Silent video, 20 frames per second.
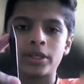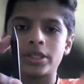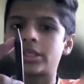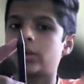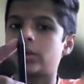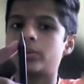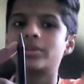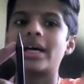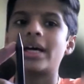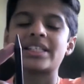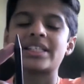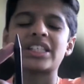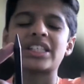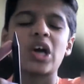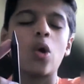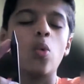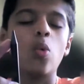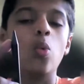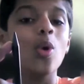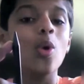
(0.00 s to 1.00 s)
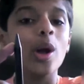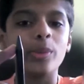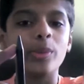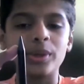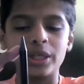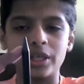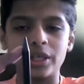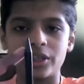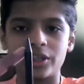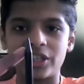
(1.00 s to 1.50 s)
So that's a
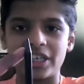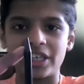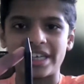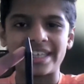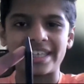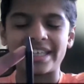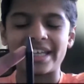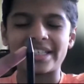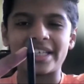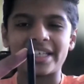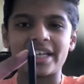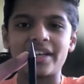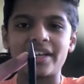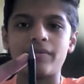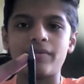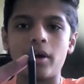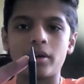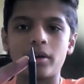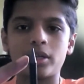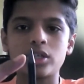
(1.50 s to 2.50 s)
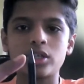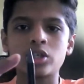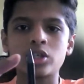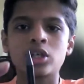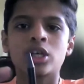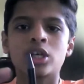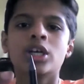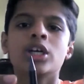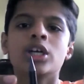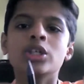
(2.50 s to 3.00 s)
very good thing, and that's an
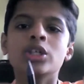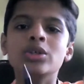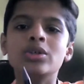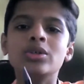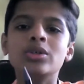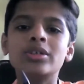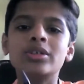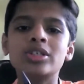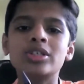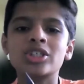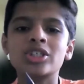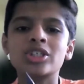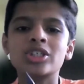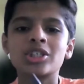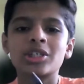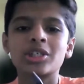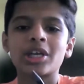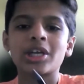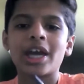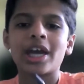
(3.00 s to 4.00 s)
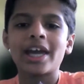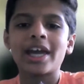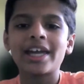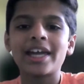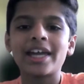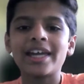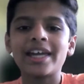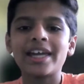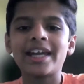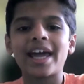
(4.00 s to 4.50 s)
advantage. You could shade
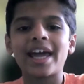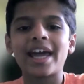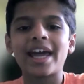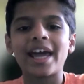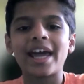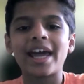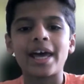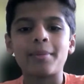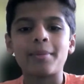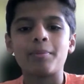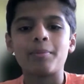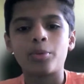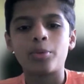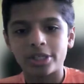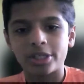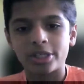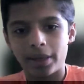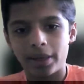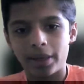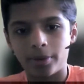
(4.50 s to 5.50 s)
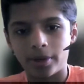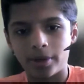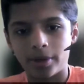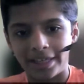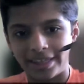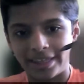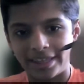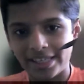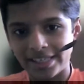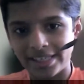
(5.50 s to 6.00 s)
and press the paper like
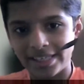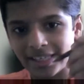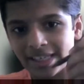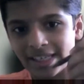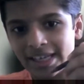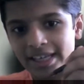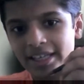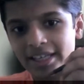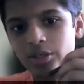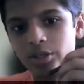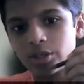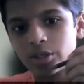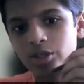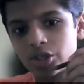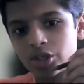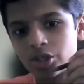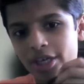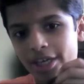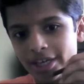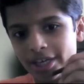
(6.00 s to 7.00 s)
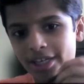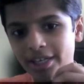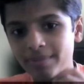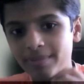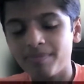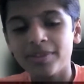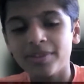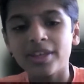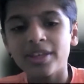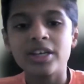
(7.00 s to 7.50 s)
this, and then you could shade it.
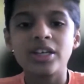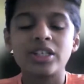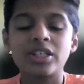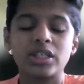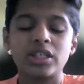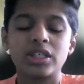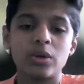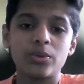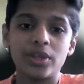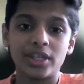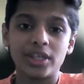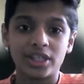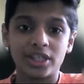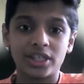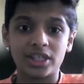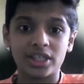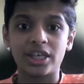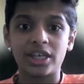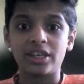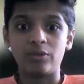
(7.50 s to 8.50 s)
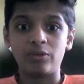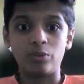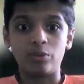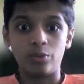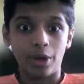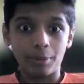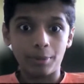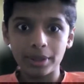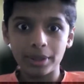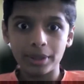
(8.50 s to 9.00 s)
So that's a
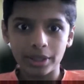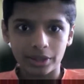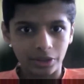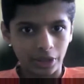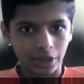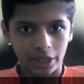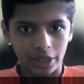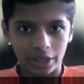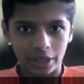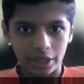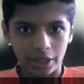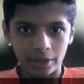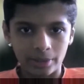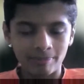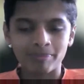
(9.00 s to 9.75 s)
very good thing.